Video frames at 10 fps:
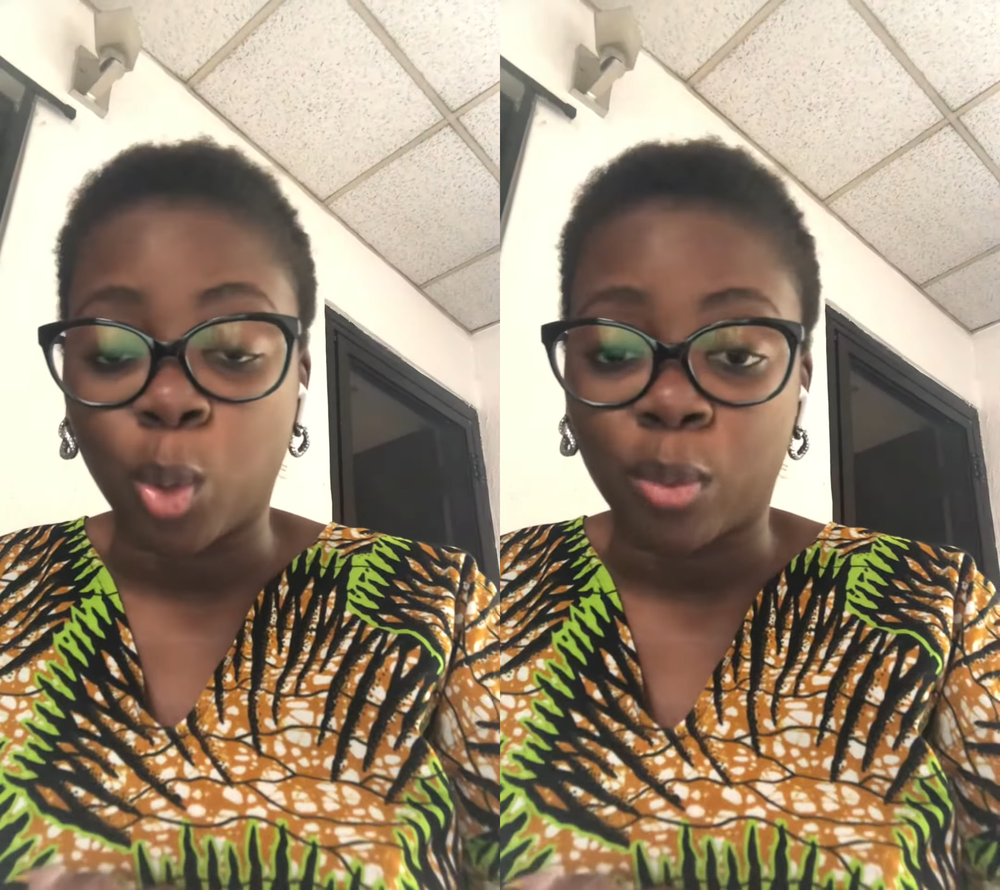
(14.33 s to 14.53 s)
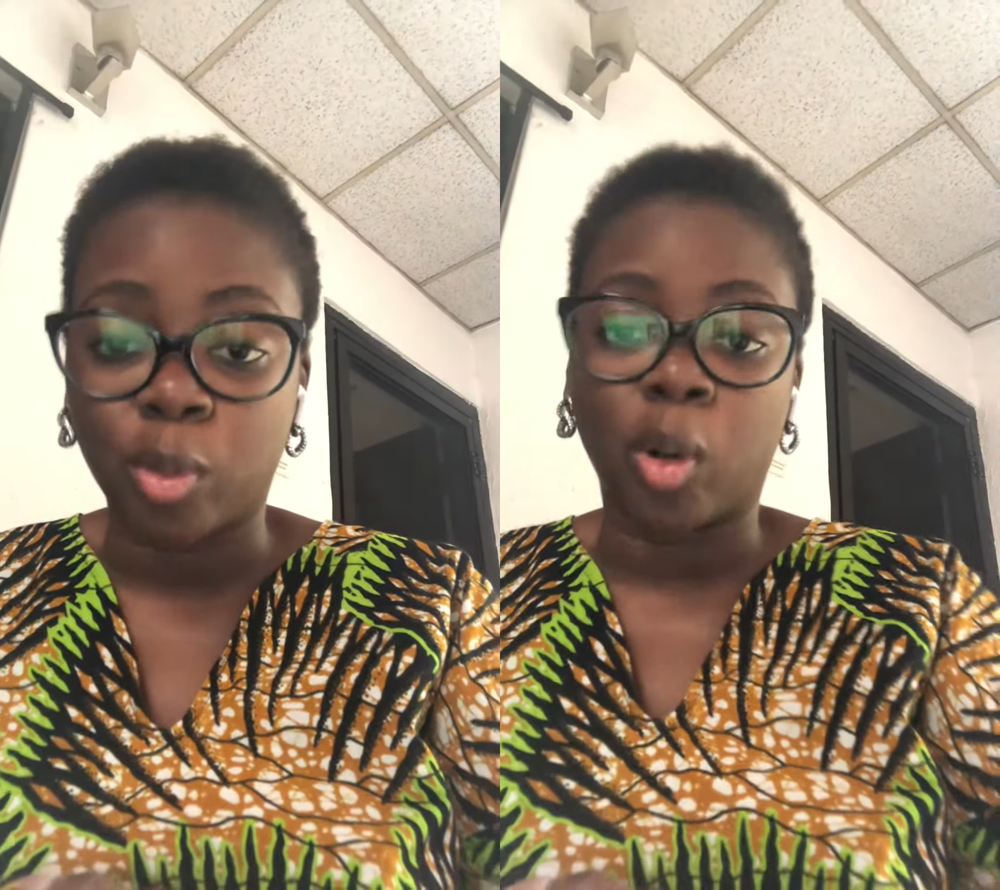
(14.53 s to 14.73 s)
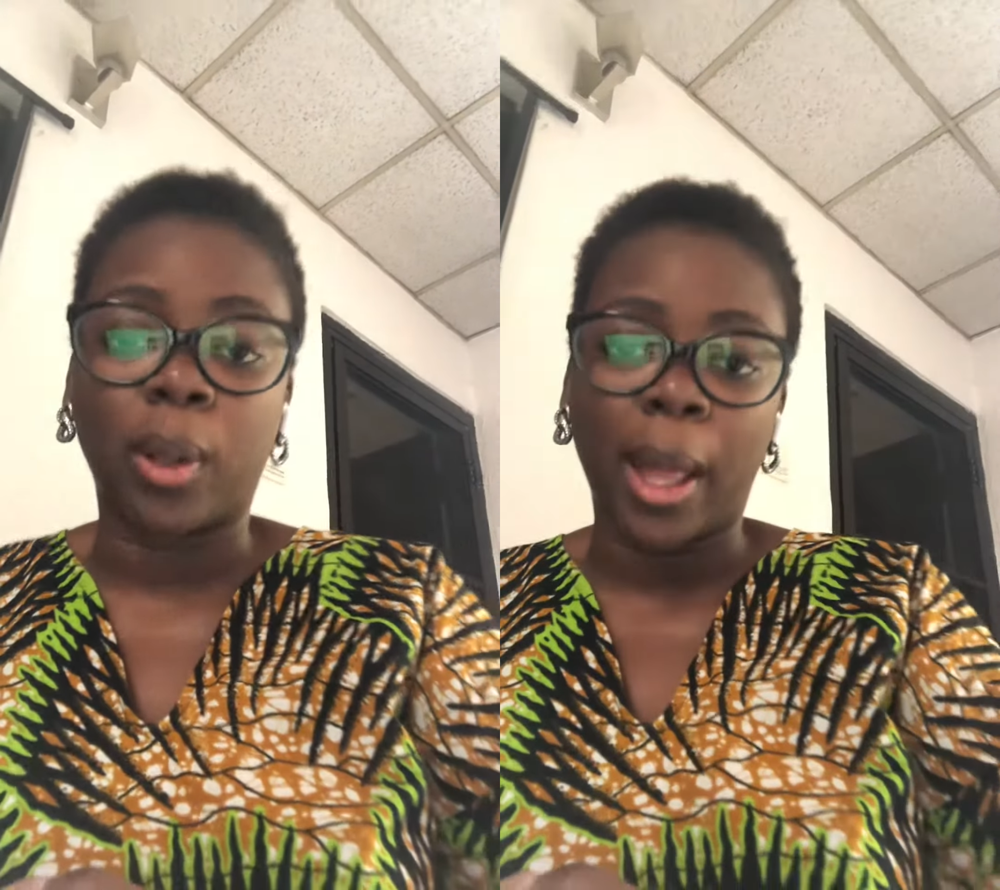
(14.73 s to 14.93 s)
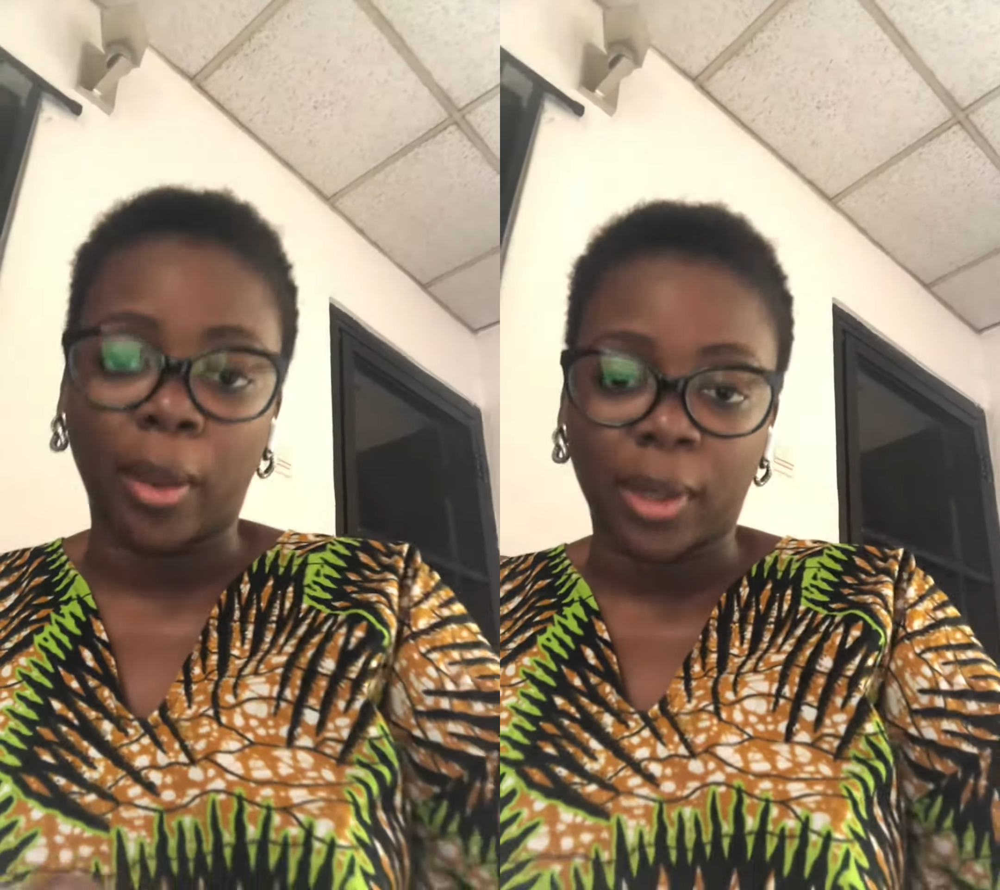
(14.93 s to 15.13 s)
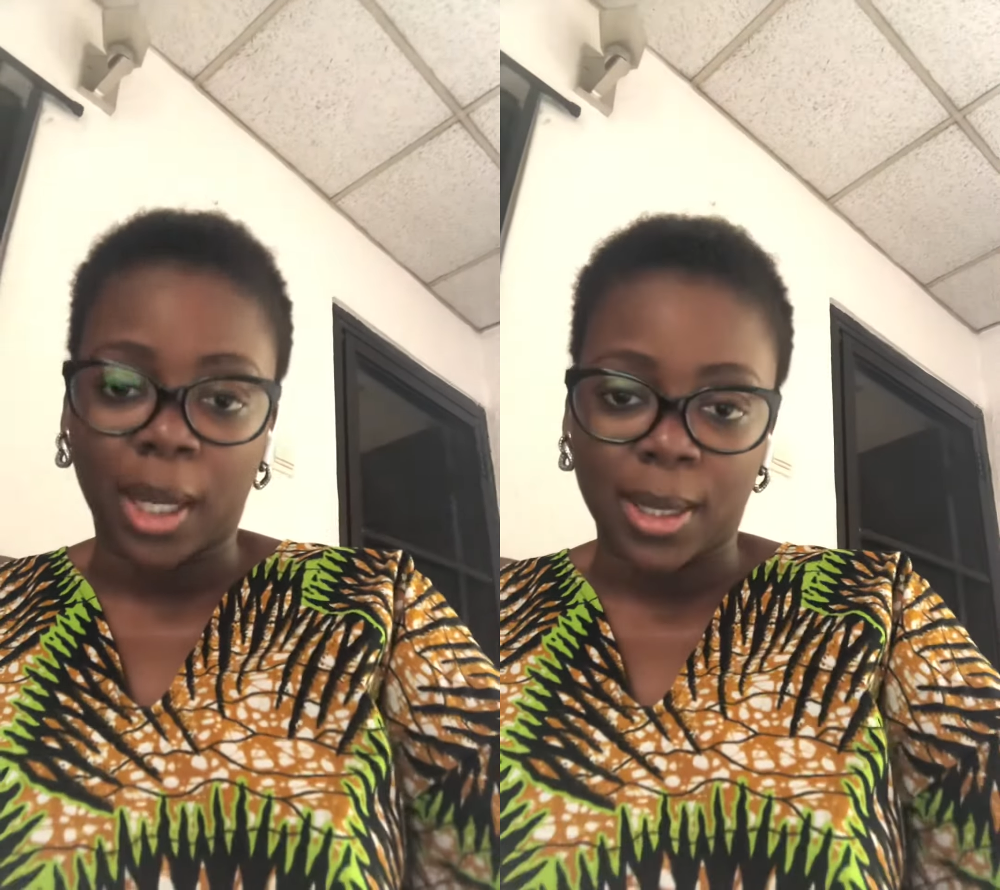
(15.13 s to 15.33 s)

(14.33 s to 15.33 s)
overall healthcare